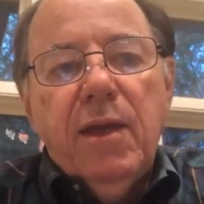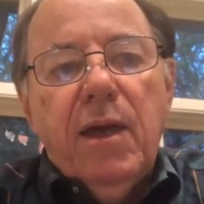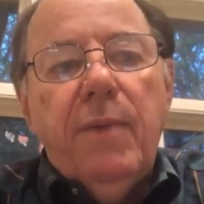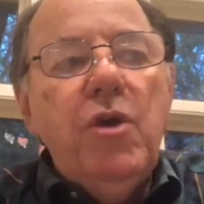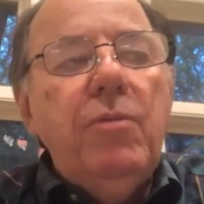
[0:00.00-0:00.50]

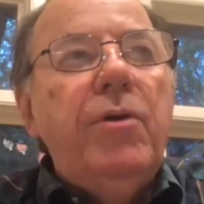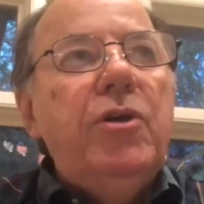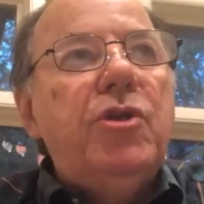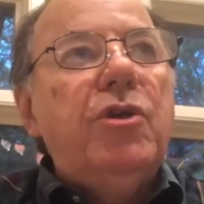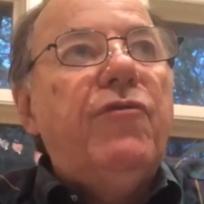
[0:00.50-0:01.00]
Immune
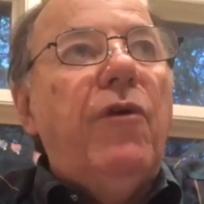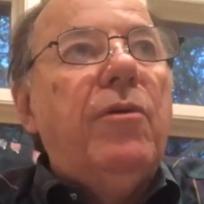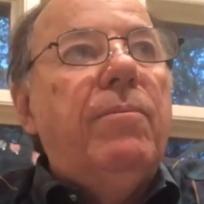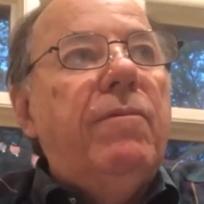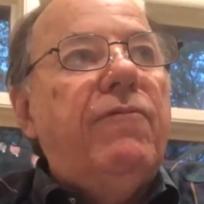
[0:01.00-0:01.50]
boosters, for
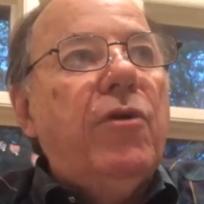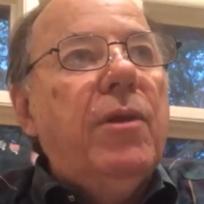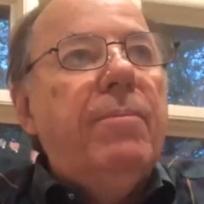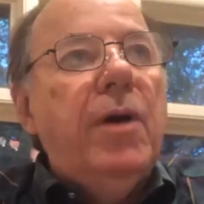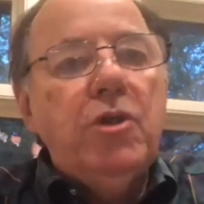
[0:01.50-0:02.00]
the
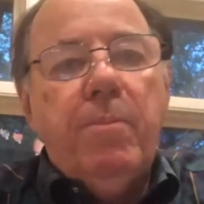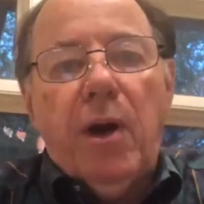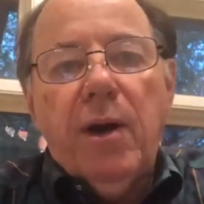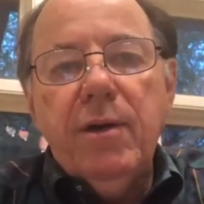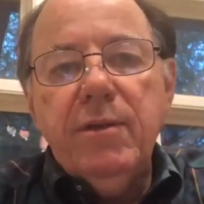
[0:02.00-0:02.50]
most
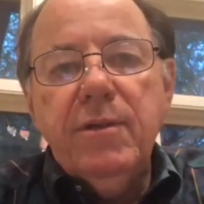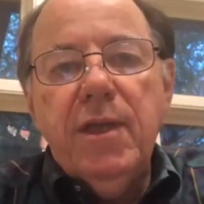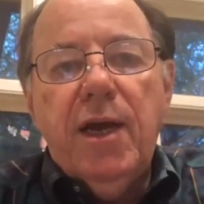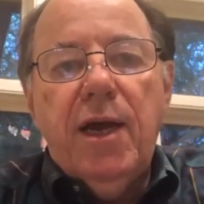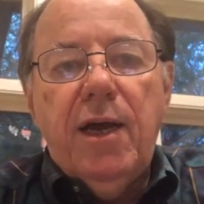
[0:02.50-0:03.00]
part,
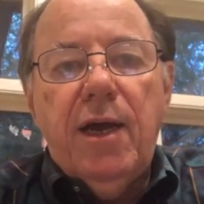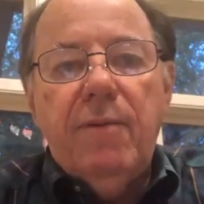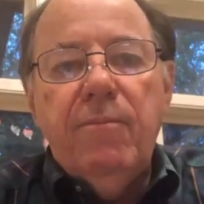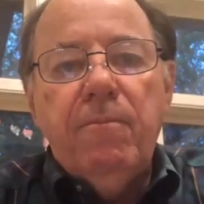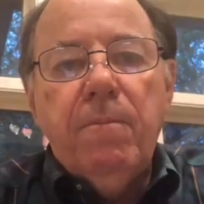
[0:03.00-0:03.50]

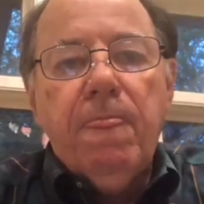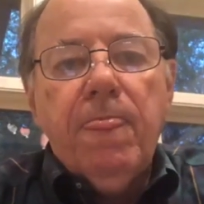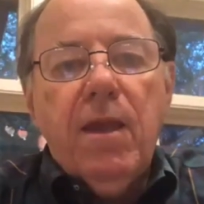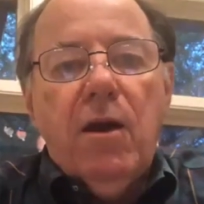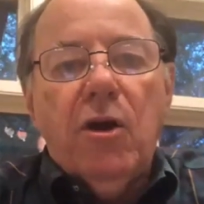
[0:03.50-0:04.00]

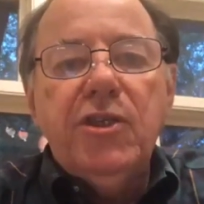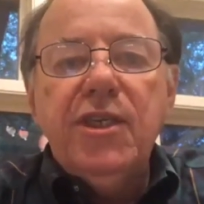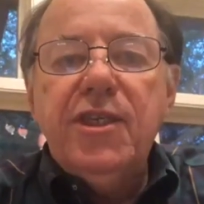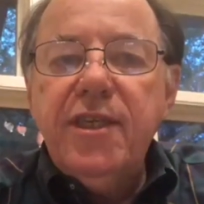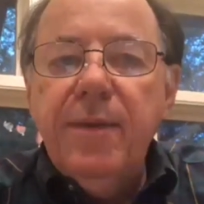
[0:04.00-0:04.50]
are
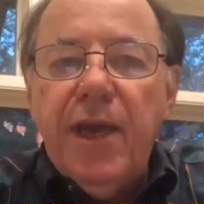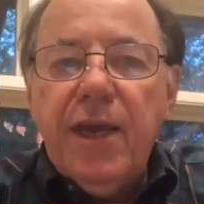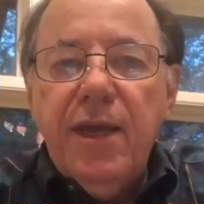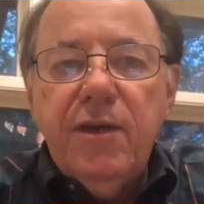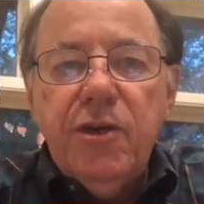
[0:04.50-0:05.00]
systemic
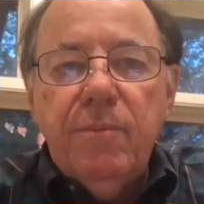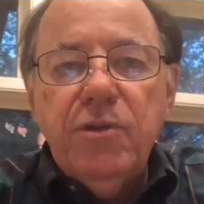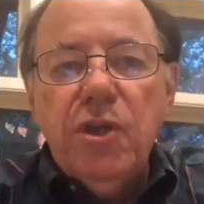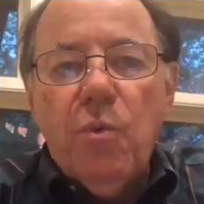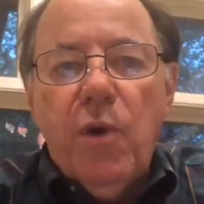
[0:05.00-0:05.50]
in
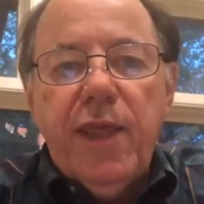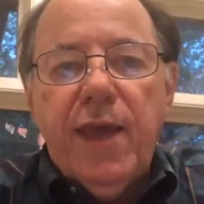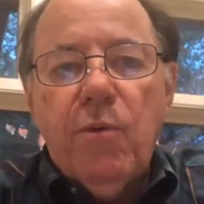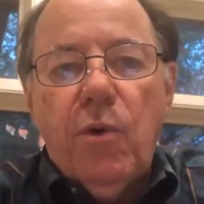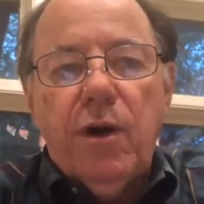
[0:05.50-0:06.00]
terms of the way
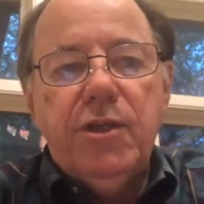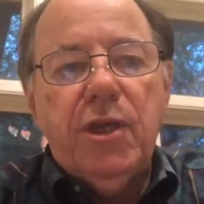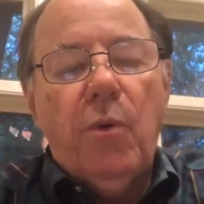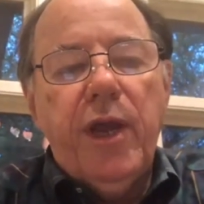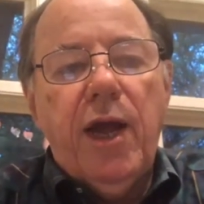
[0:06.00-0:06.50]
they work.
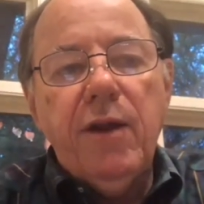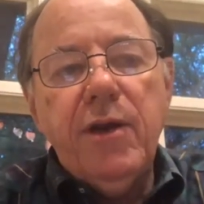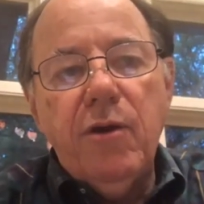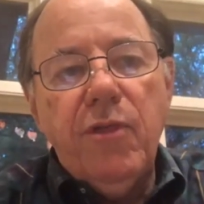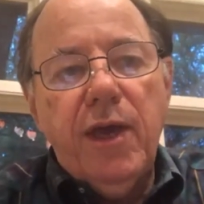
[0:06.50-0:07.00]
So we all
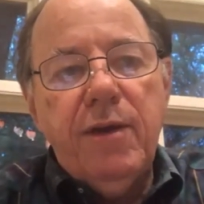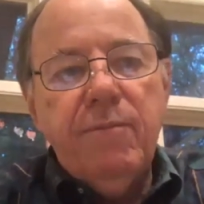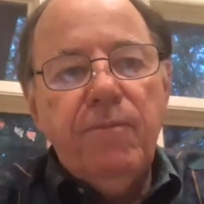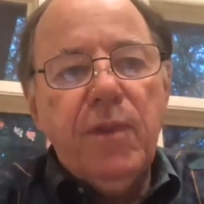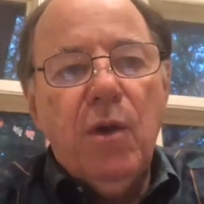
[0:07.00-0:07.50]
know that
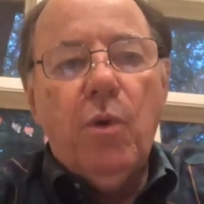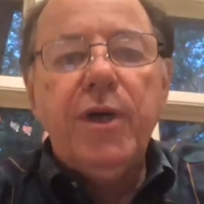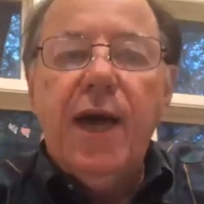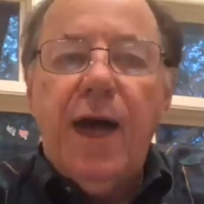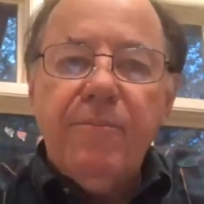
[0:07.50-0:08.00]

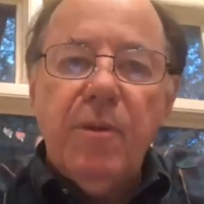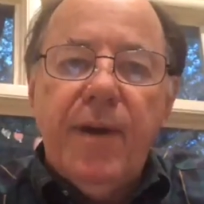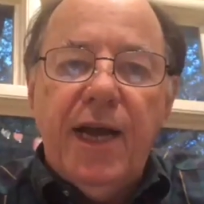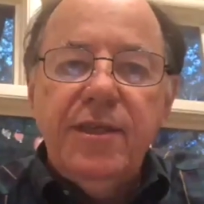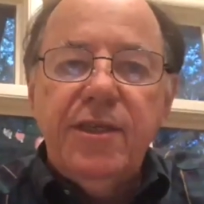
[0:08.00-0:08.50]
what
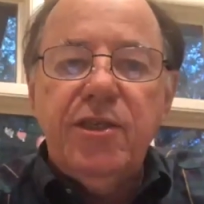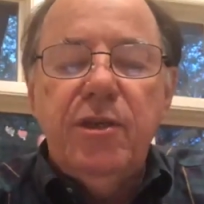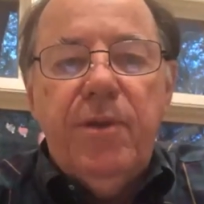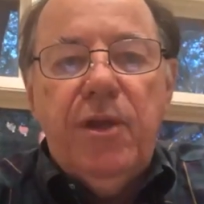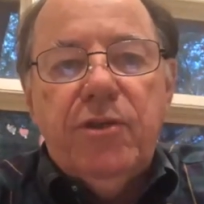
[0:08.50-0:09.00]
compromises the
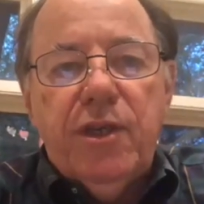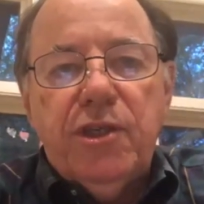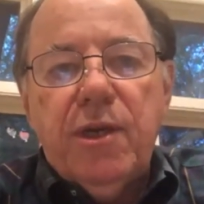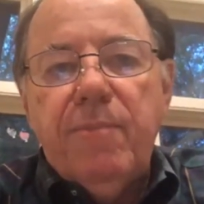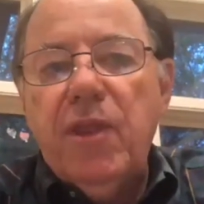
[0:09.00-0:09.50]
immune
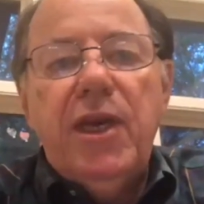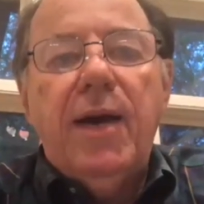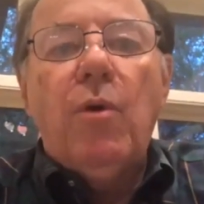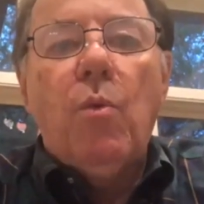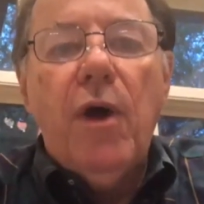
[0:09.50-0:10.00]
system, the
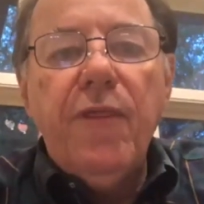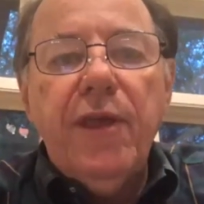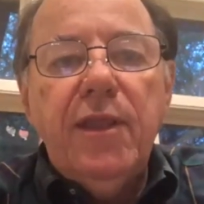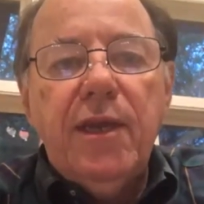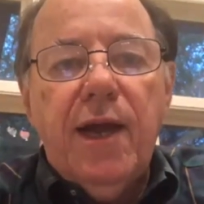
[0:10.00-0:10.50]
number one
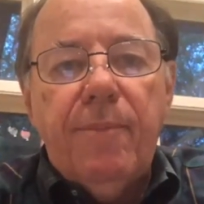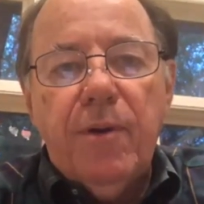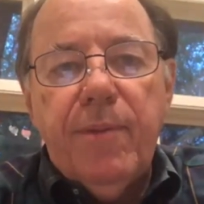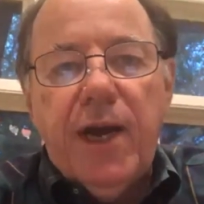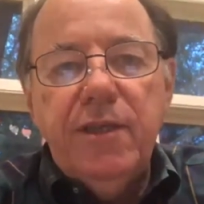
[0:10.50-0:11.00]
thing that
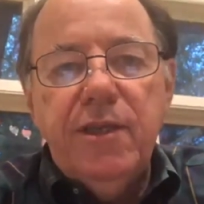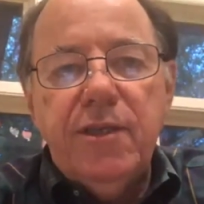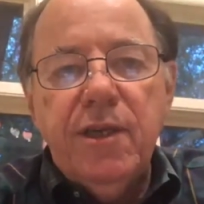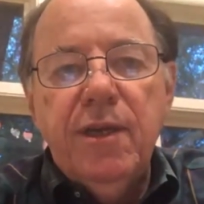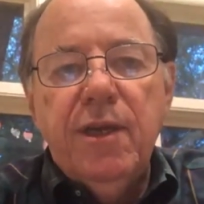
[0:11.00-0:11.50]

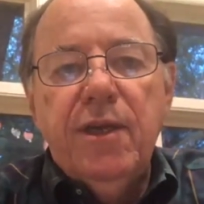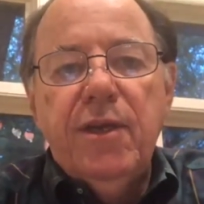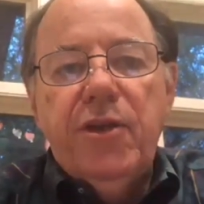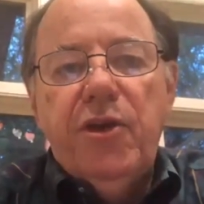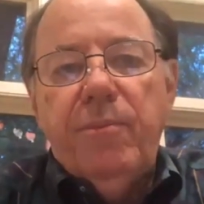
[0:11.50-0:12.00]
compromises
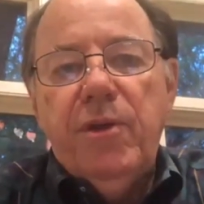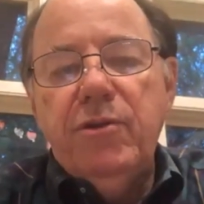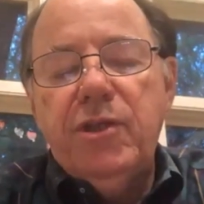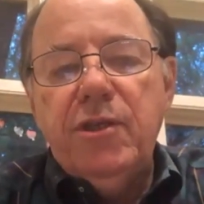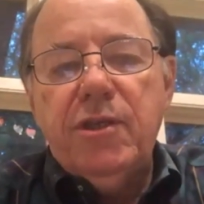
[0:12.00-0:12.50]
your immune
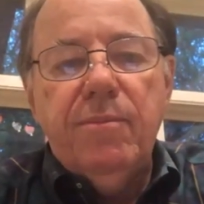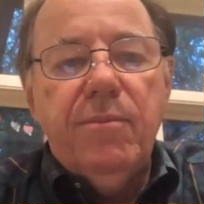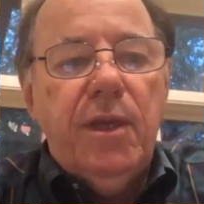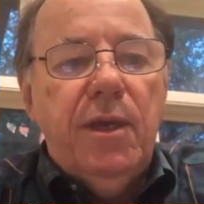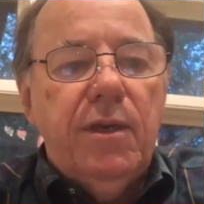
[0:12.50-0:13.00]
system
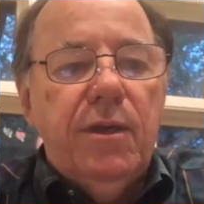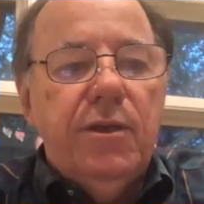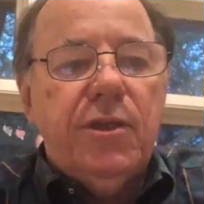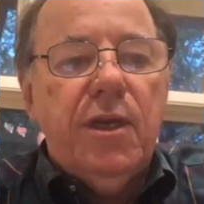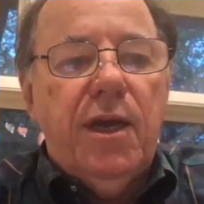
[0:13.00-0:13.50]

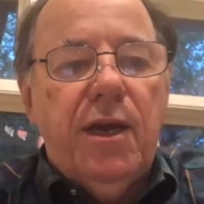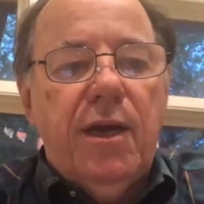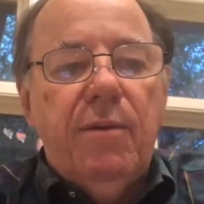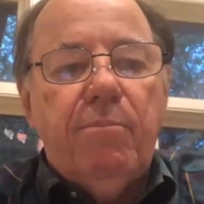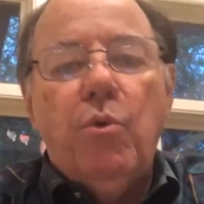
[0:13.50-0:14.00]
is
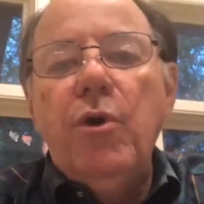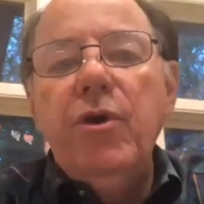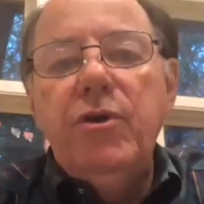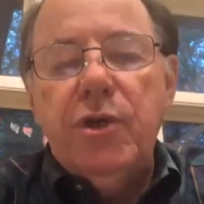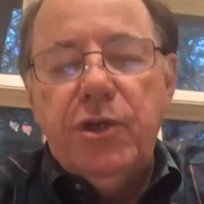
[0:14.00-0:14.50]
poor
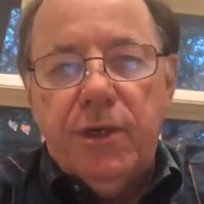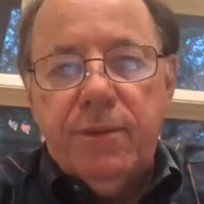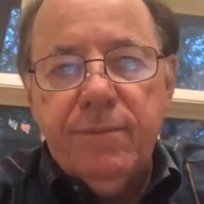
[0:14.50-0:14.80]
nutrition.